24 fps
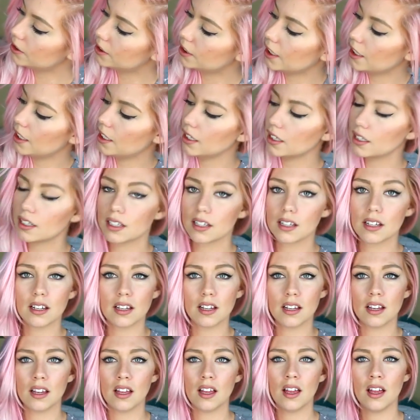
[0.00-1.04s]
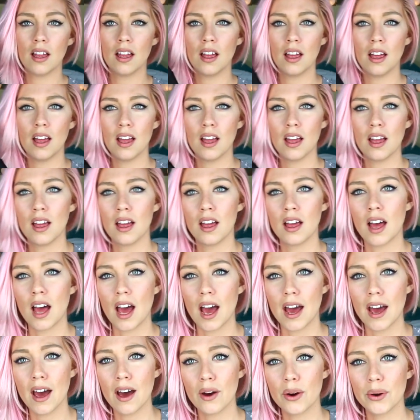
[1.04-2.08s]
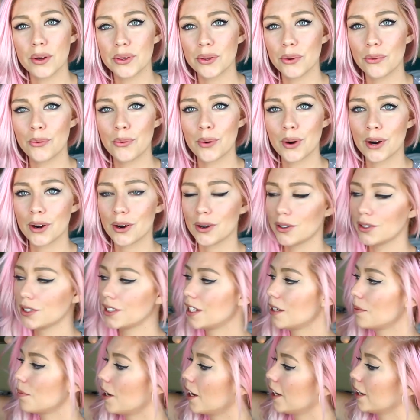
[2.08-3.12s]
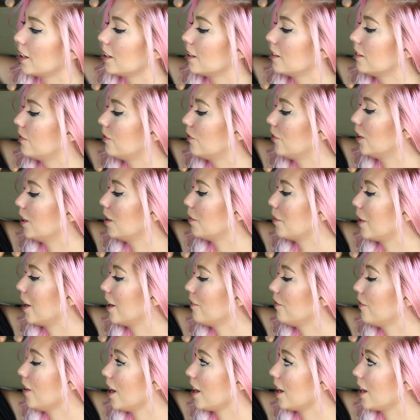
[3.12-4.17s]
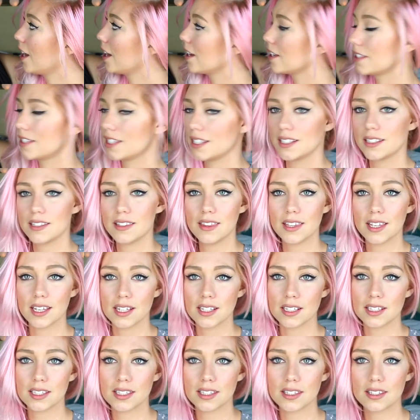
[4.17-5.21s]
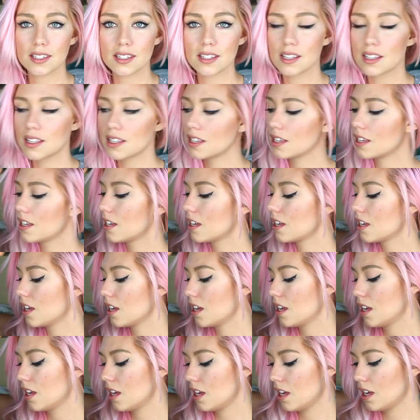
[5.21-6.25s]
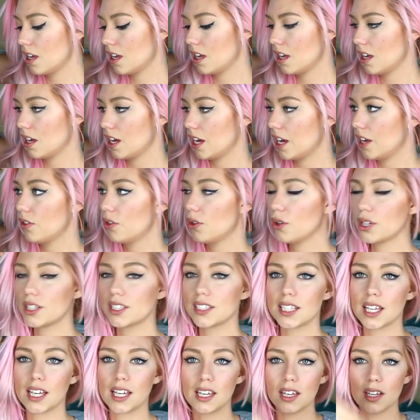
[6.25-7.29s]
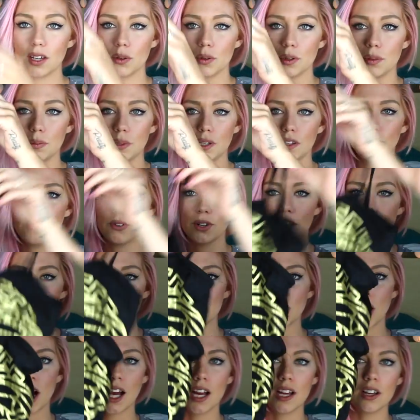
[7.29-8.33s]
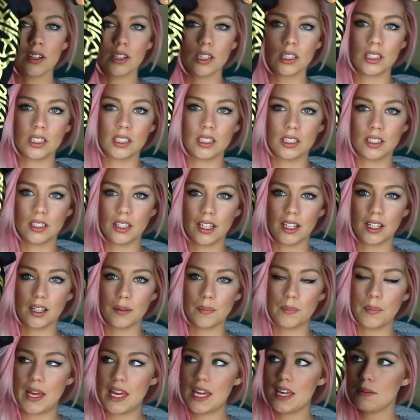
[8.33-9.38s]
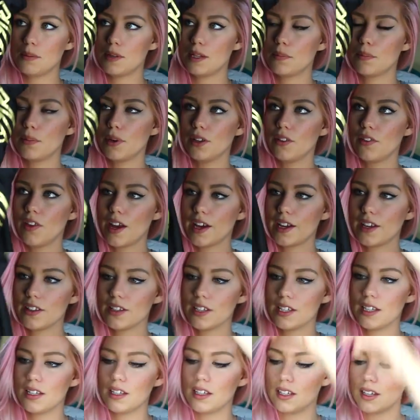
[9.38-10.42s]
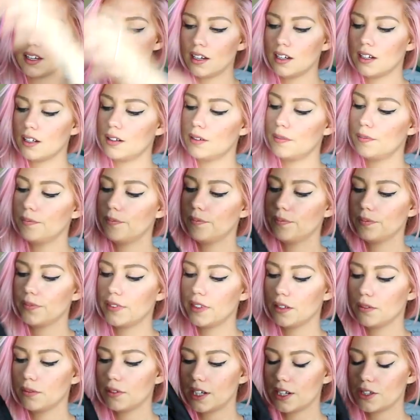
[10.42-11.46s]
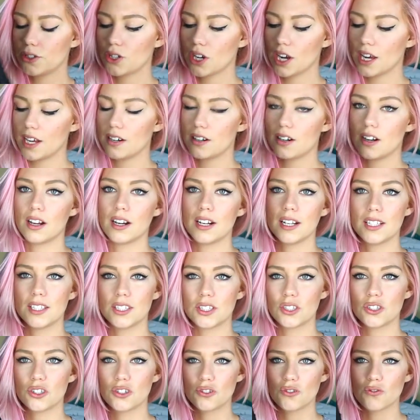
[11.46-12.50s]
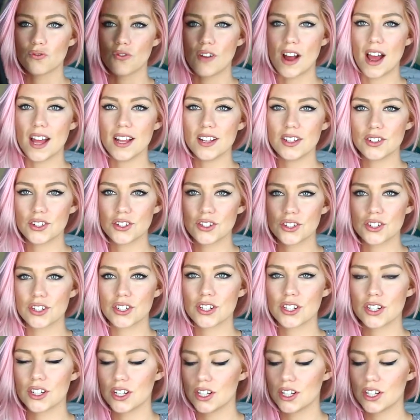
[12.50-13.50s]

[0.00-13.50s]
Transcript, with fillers: was like, how in the world am I gonna fit my fat ass into this? It looks like it would be for a child, like a baby, but luckily um, when I tried it on, it's stretched.